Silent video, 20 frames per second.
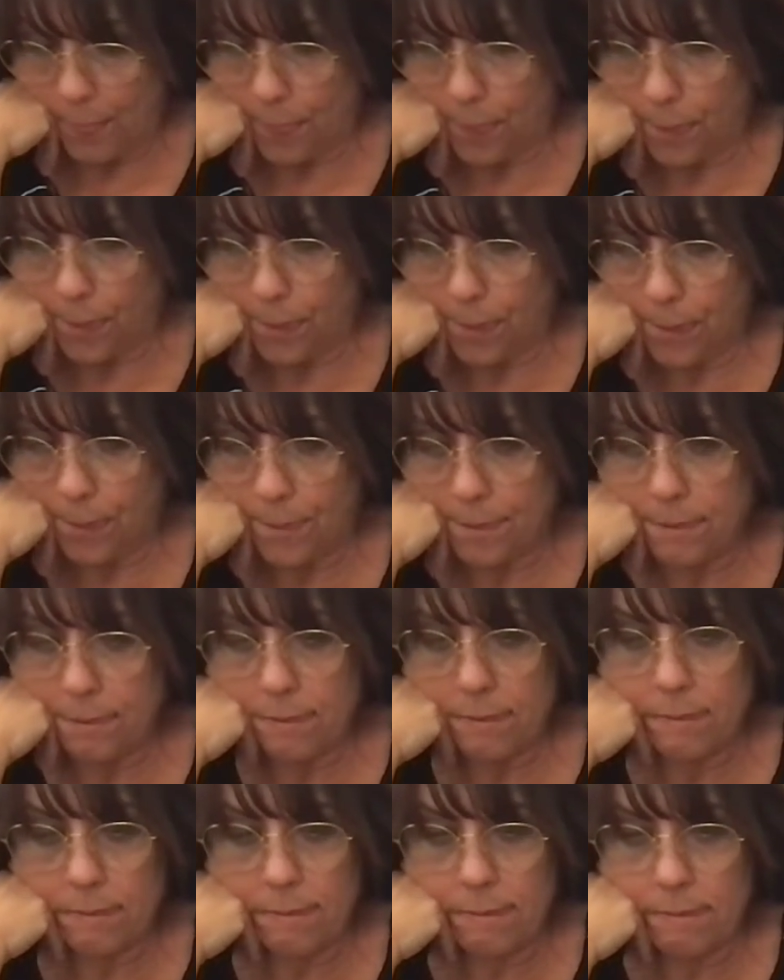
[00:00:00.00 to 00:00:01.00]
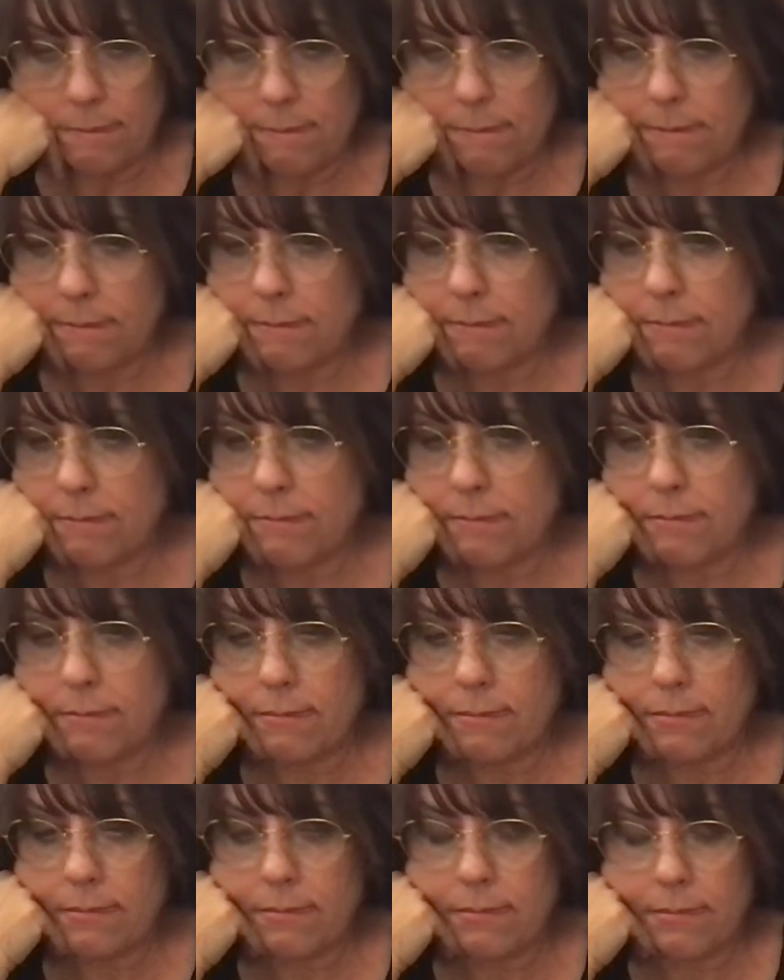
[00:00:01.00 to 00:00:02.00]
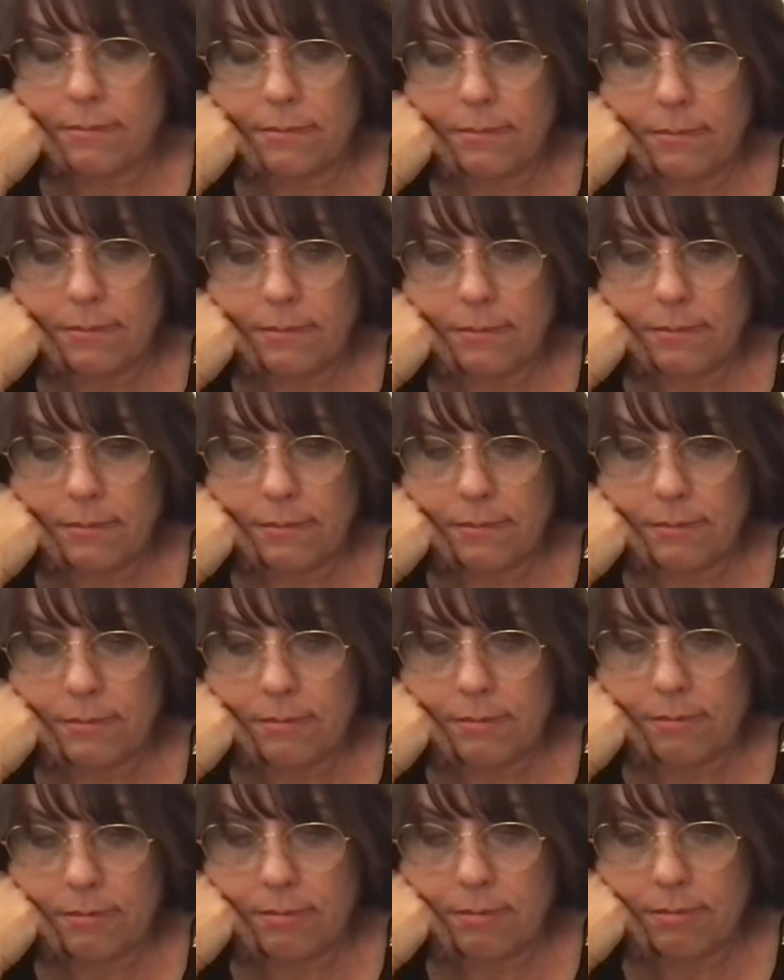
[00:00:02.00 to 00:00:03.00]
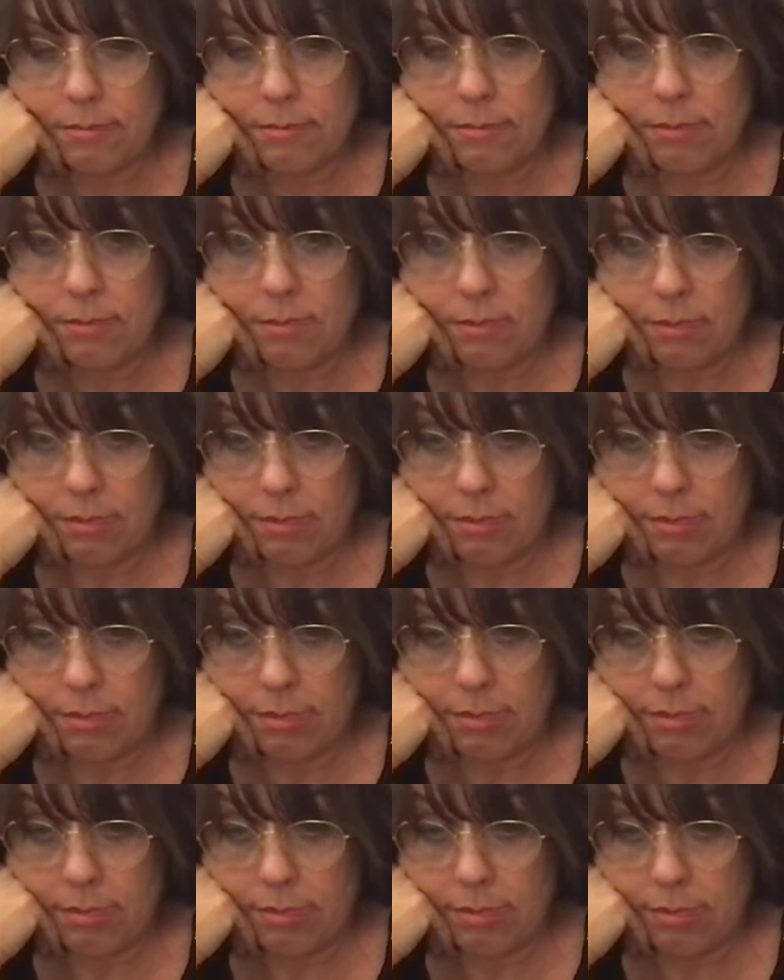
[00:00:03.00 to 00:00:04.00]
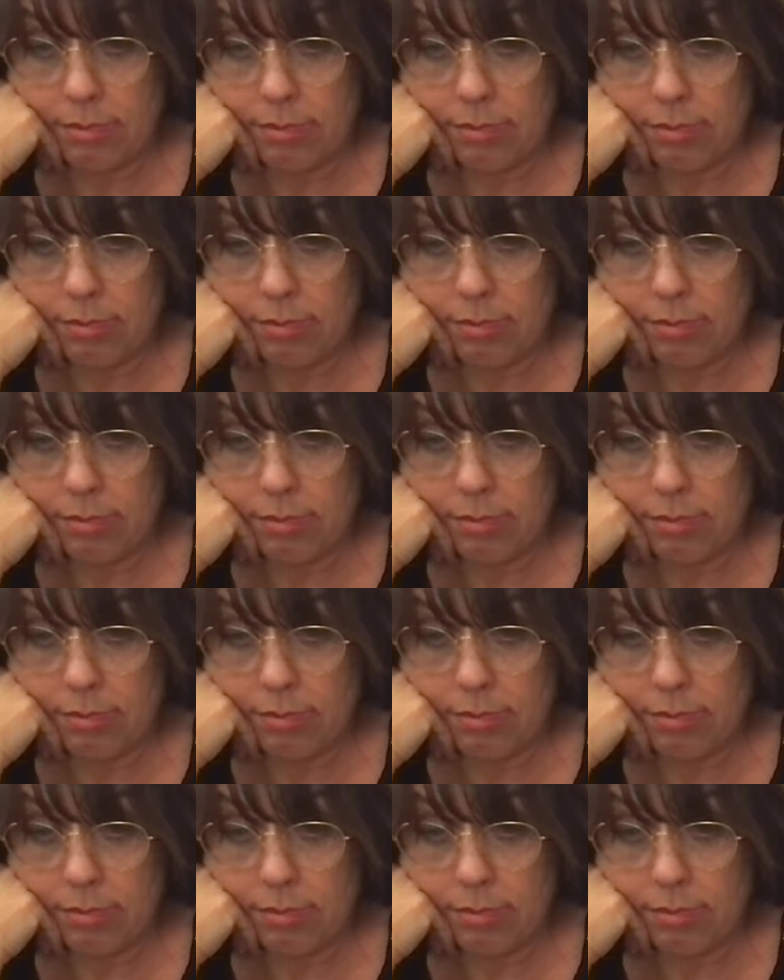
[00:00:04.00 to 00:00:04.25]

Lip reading: Nobody speaks.